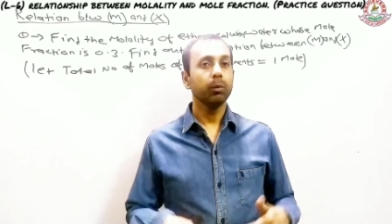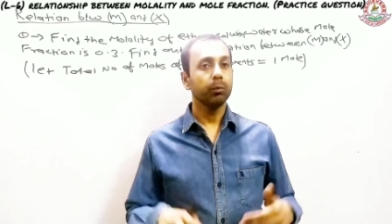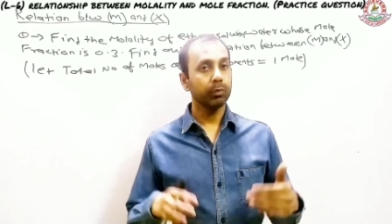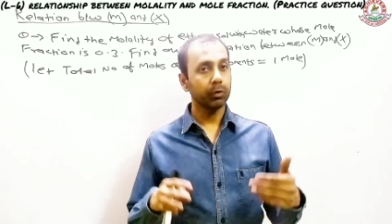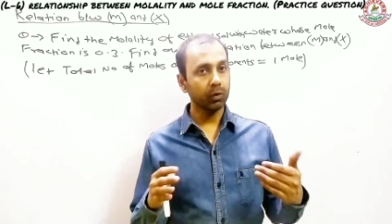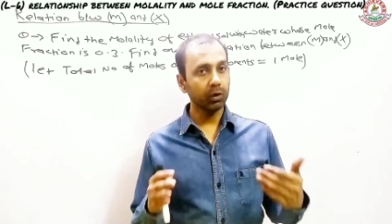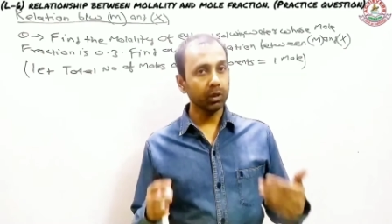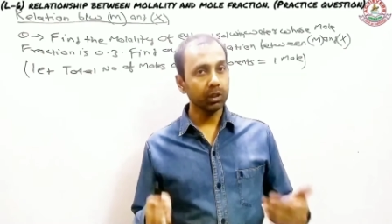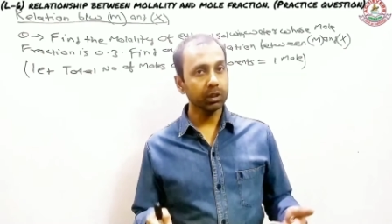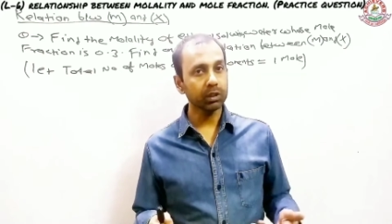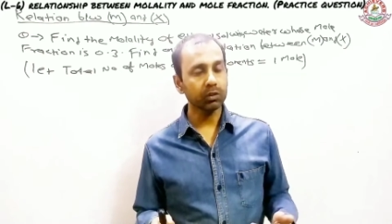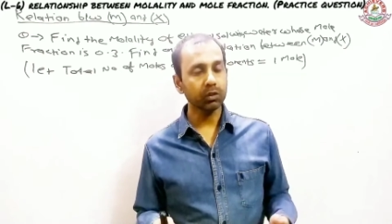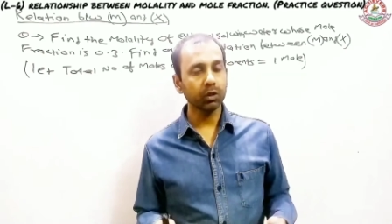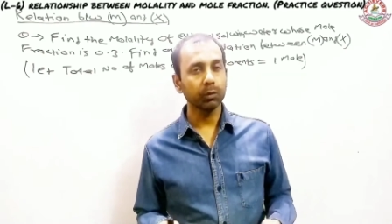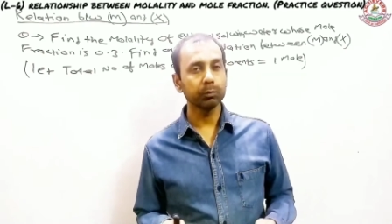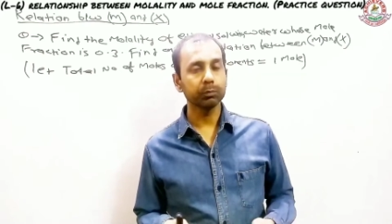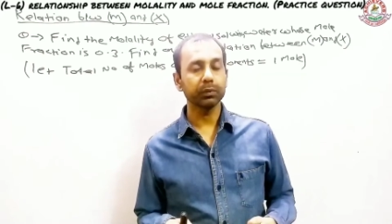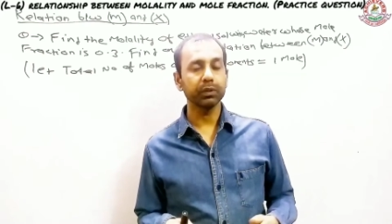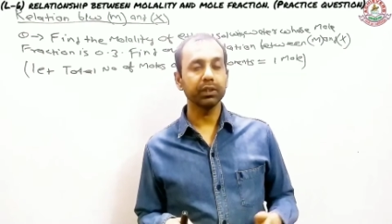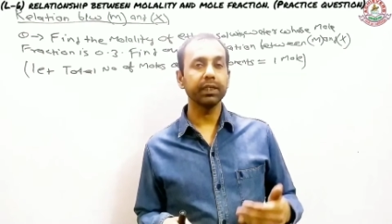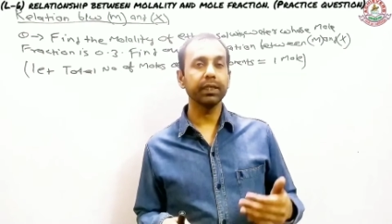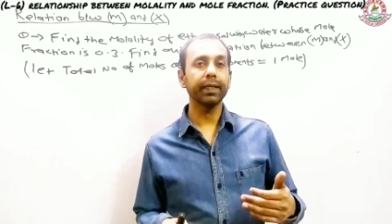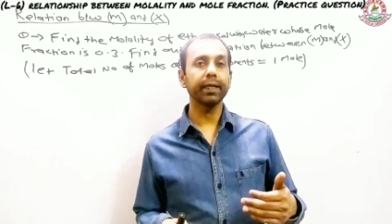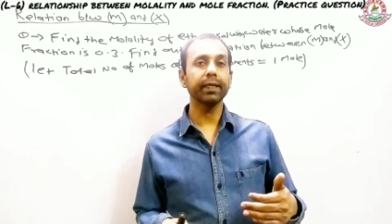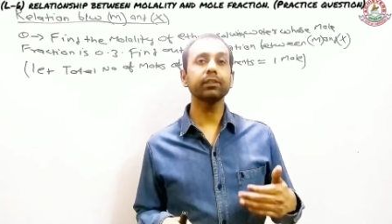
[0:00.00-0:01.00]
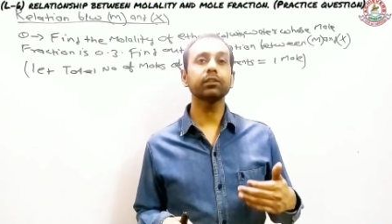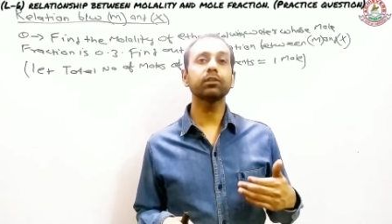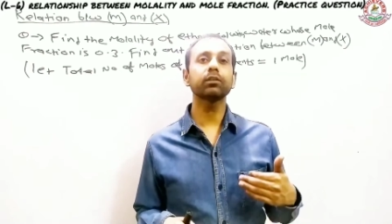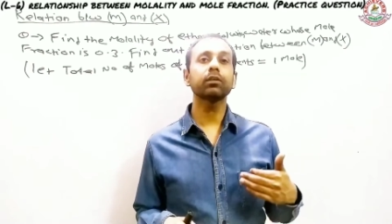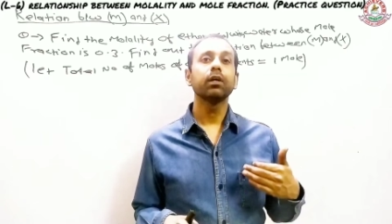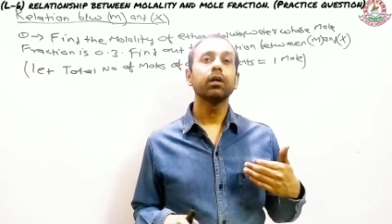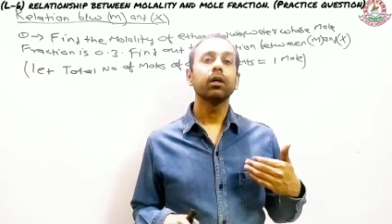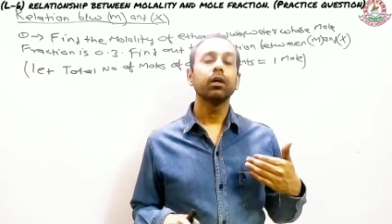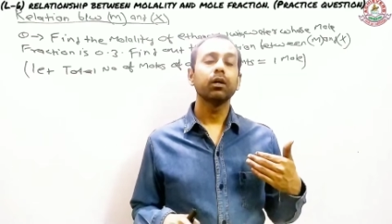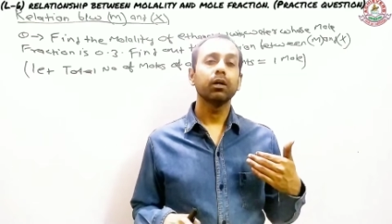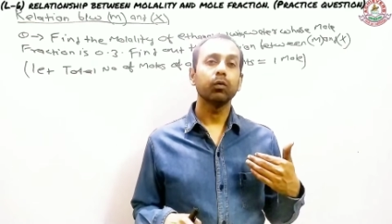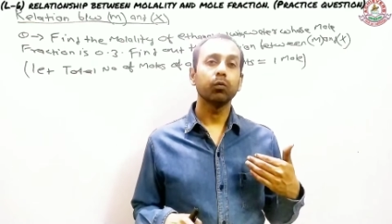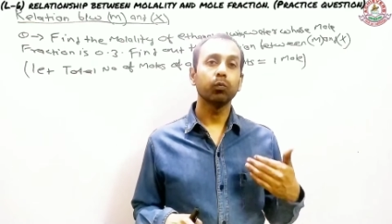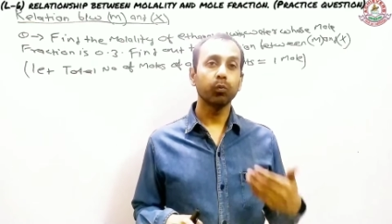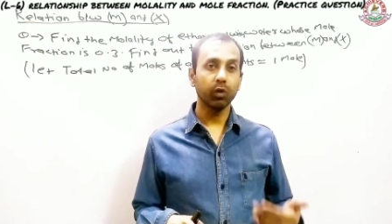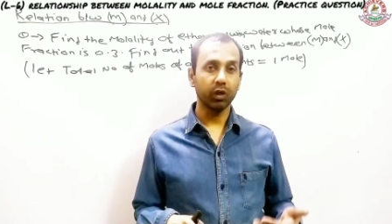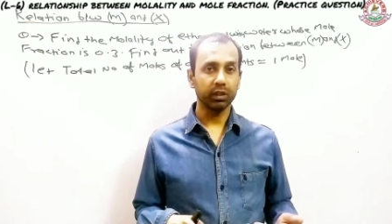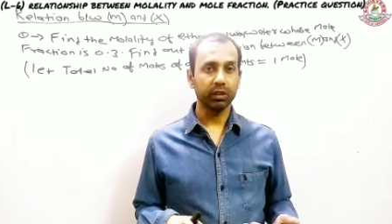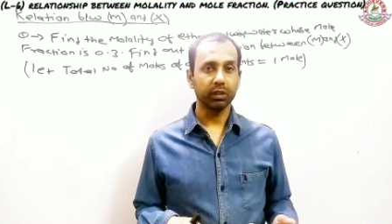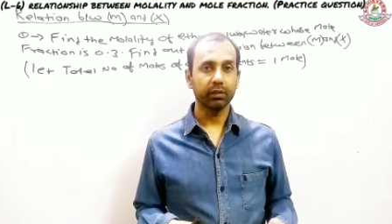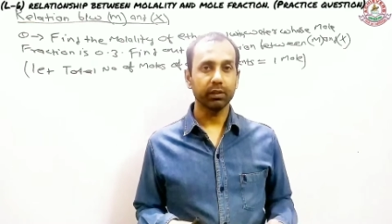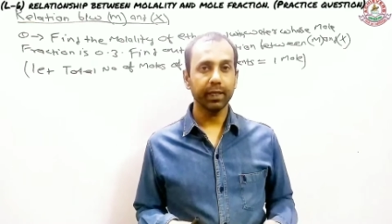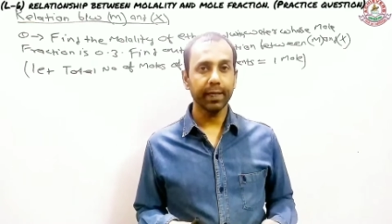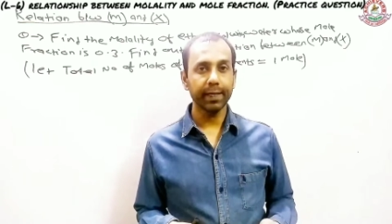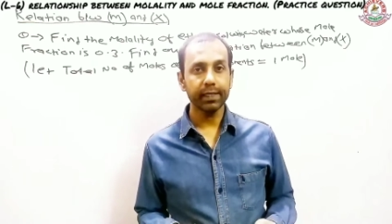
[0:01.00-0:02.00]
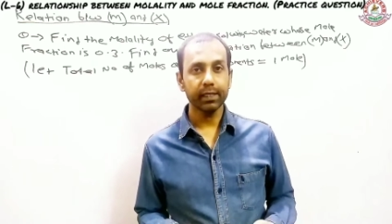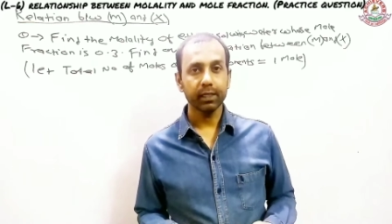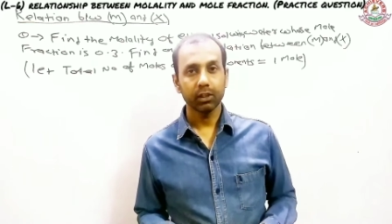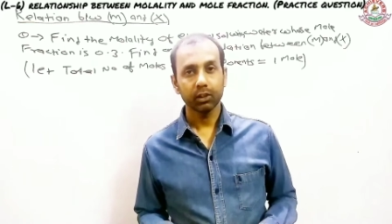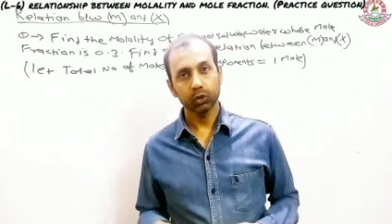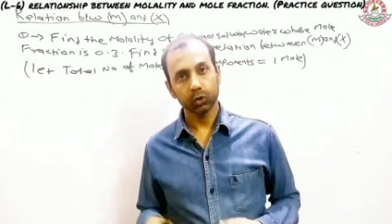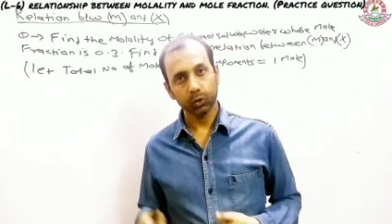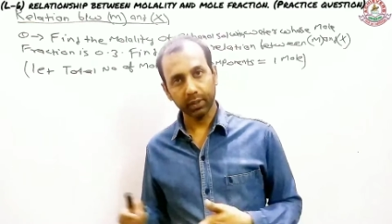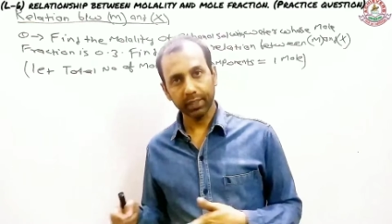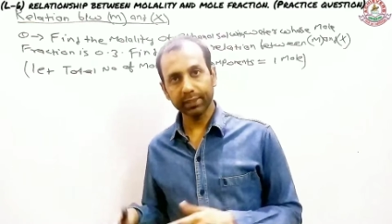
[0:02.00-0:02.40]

for all the component is 1, right?